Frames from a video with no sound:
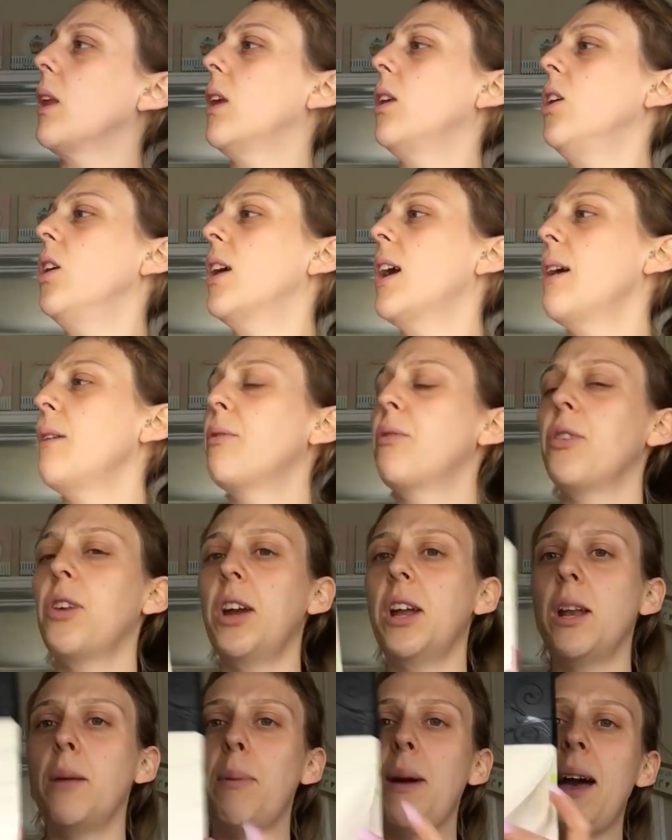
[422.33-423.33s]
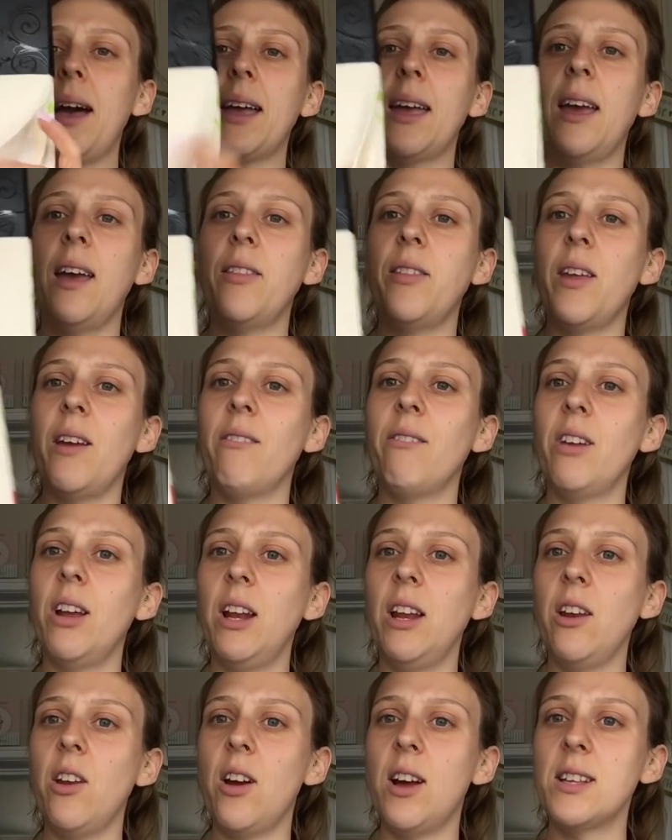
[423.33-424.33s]
you get three in a packet and they're really
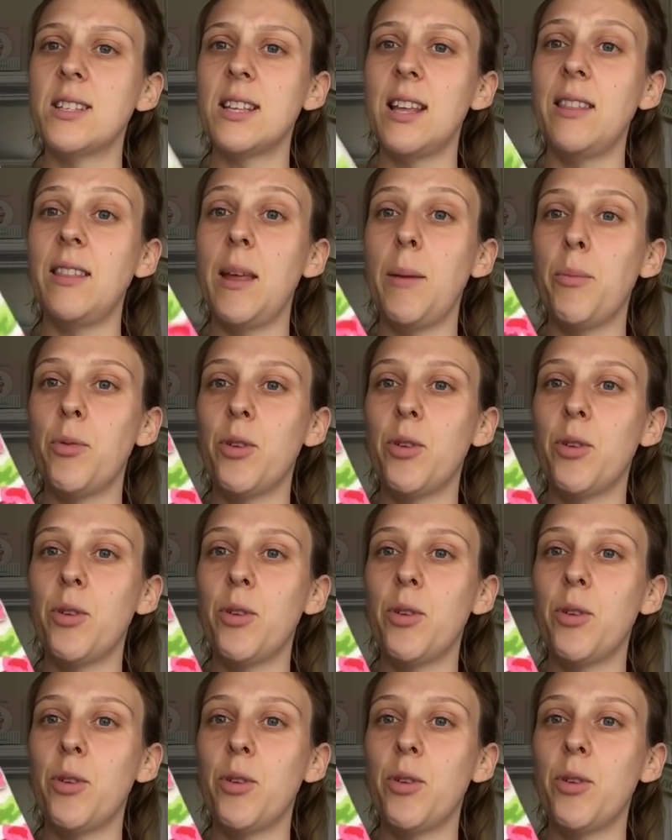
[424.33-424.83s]
nice and they're